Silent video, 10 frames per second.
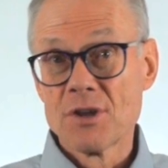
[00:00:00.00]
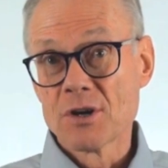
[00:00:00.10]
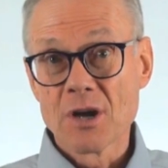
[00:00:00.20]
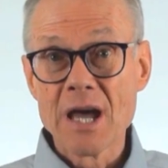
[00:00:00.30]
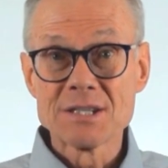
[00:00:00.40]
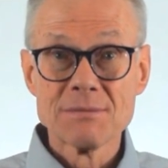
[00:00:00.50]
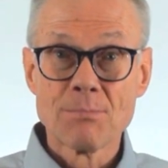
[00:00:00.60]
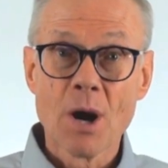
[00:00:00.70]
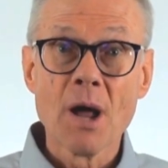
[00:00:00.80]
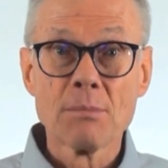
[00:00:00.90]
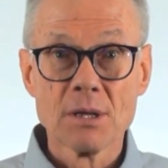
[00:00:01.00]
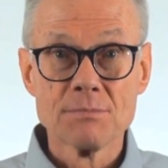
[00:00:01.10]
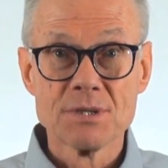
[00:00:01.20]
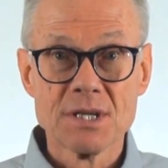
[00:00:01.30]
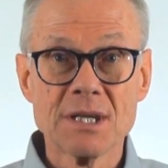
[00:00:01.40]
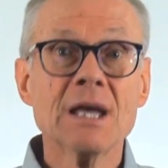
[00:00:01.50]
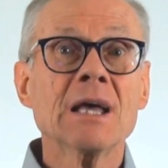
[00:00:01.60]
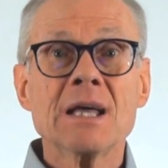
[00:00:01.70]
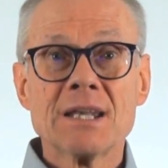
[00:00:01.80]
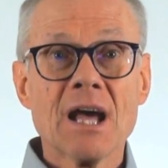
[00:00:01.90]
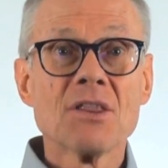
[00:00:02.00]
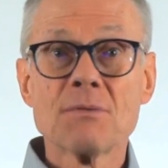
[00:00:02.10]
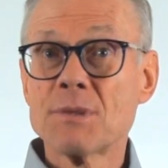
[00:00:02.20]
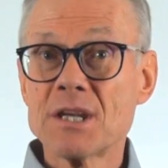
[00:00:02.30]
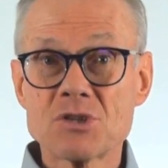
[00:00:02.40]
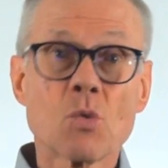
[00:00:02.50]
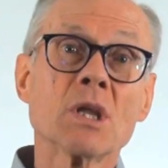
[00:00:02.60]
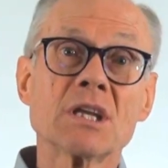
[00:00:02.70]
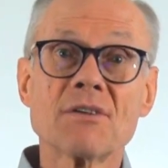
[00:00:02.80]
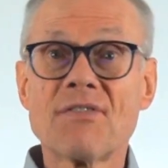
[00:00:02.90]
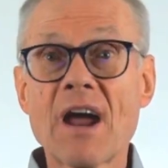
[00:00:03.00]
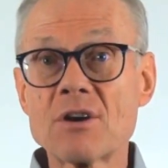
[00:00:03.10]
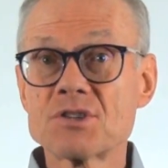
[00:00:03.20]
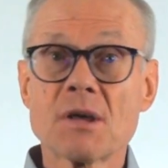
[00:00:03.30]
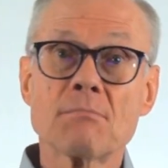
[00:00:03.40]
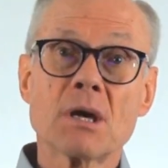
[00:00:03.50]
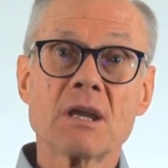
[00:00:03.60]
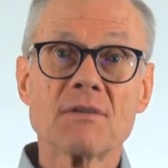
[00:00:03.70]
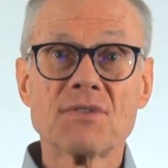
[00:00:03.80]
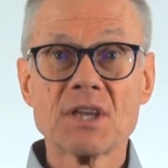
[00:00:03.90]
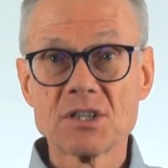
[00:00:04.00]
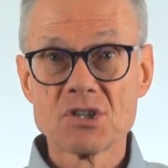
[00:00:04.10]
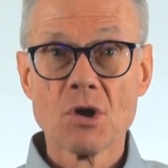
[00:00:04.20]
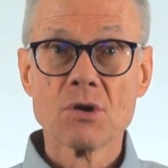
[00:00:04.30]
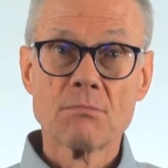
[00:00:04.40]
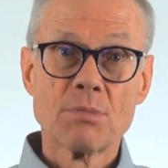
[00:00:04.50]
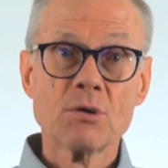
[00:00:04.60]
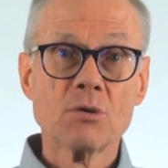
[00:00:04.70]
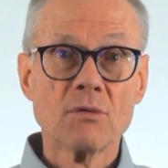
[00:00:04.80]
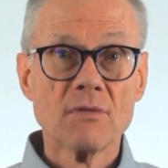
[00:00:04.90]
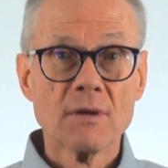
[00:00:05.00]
that are causing problems and tell them that he's willing to fire somebody if things don't improve.